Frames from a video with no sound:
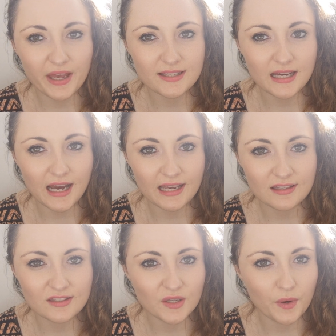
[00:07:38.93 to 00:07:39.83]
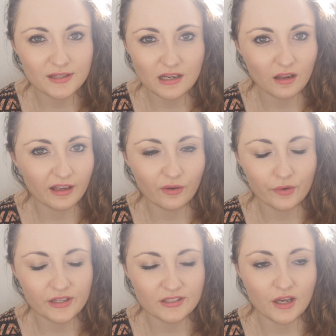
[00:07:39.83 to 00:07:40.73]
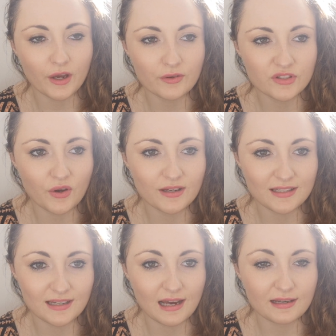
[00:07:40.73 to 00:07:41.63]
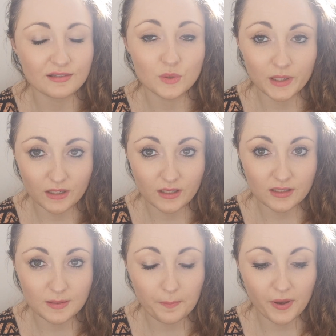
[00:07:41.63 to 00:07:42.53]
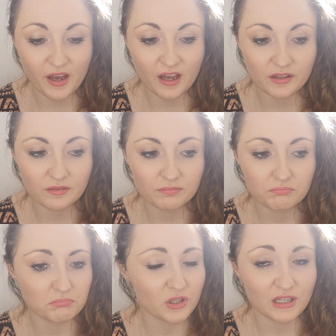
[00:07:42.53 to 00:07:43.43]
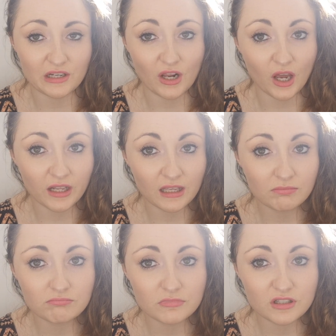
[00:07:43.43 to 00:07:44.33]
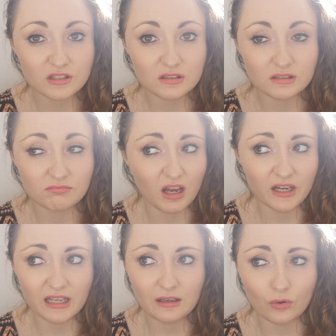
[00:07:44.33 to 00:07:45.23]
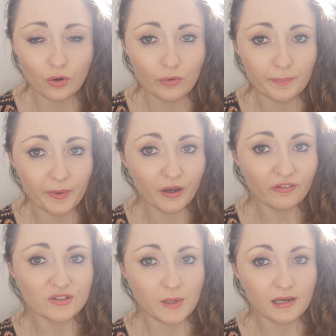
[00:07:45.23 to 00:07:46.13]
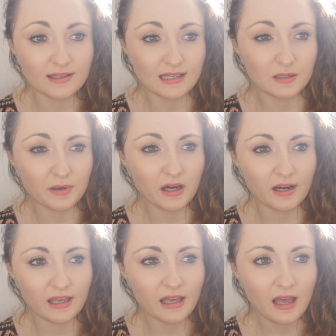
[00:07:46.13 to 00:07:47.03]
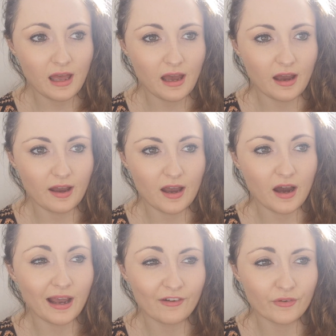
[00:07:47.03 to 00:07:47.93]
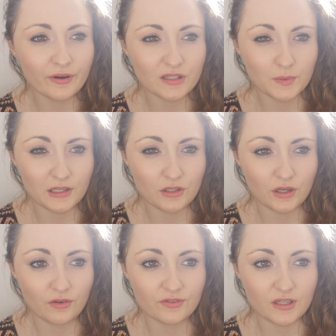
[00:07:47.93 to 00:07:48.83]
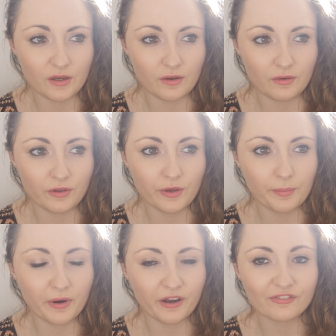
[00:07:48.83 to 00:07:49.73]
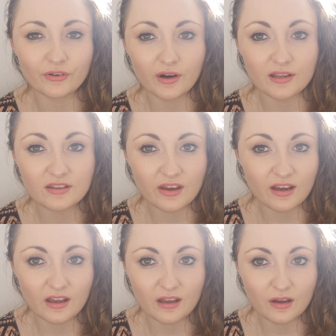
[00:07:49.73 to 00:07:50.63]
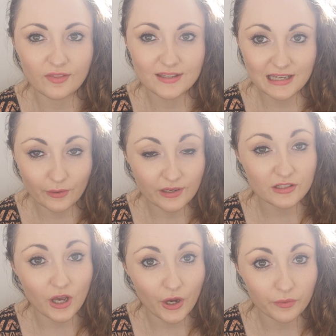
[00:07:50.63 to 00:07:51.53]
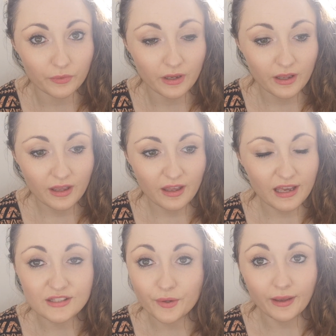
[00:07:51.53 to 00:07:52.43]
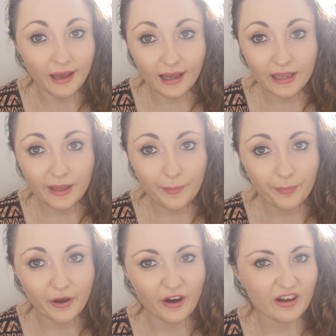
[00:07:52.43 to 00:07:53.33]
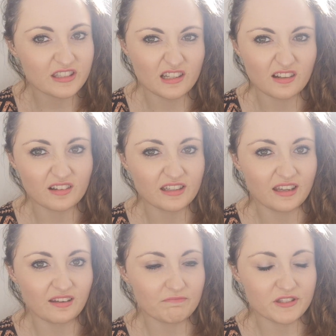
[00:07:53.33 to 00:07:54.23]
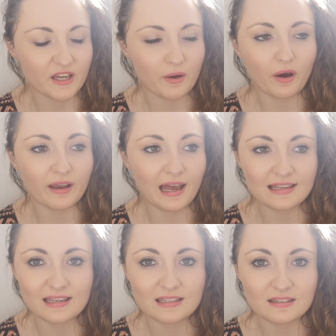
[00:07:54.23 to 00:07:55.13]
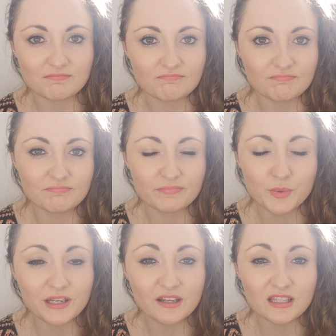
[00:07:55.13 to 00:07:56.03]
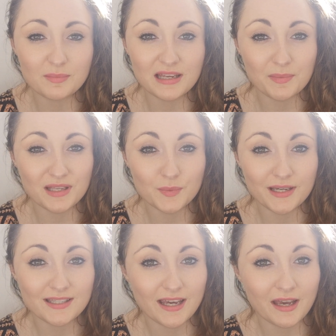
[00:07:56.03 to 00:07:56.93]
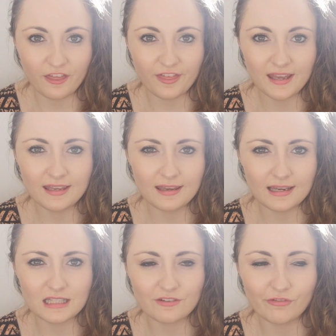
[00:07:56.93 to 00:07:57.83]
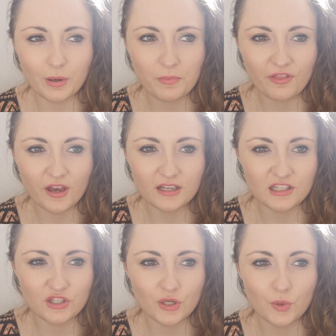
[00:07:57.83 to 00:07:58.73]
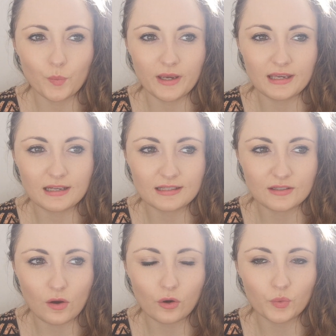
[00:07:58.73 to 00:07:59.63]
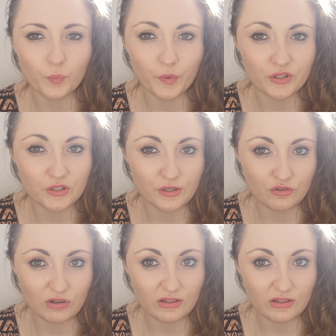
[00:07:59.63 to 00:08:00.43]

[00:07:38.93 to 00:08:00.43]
taste, so I didn't like it on its own, so I did add sweeteners, but you could add honey, just honey, or both, sweeteners and a bit of honey. I have got a sweet tooth, so you might find that the tea on its own is okay, but I didn't like it, so I added sweeteners and made it a bit sweeter. I think it's from 32 weeks onwards you can drink